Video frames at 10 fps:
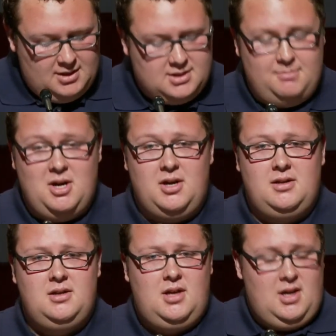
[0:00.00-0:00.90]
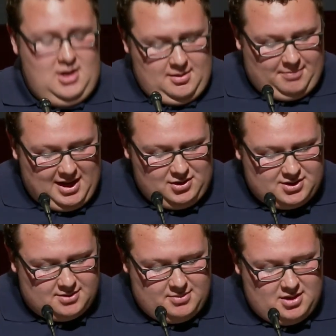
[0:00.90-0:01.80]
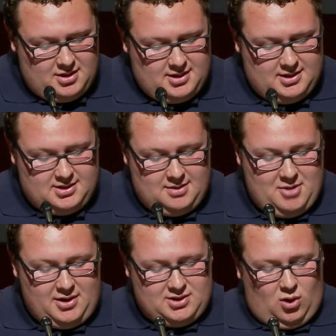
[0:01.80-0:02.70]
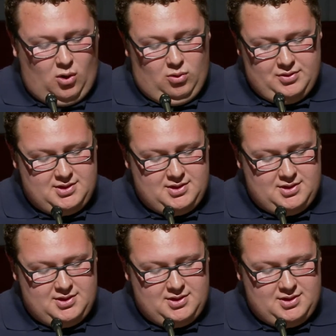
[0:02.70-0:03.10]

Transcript: Samaria. Bible Samaria is America as a whole.